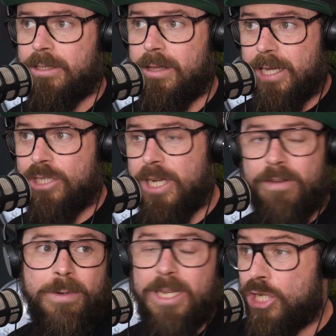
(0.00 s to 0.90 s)
So the
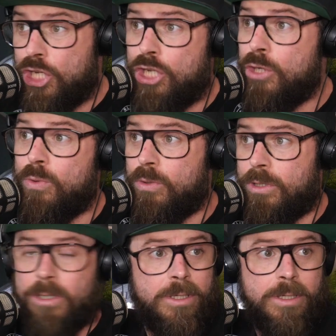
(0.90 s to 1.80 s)
achievement is
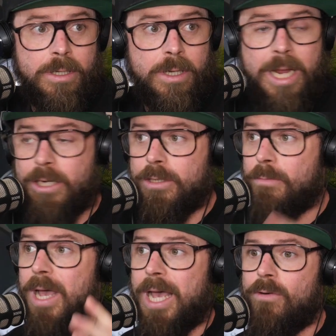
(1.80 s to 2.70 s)
huge. It doesn't
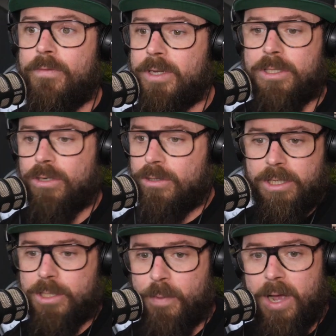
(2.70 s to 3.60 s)
matter if it's touching
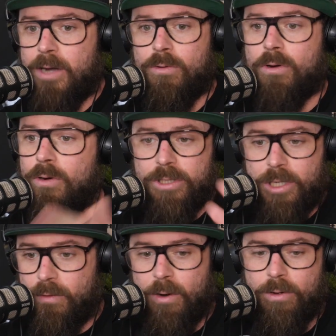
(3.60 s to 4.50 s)
a spider or crossing
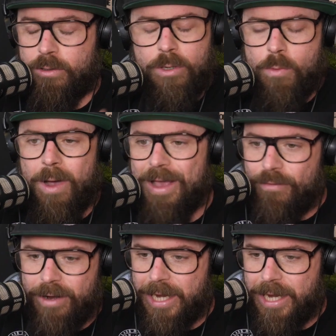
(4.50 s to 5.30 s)
a road or doing whatever it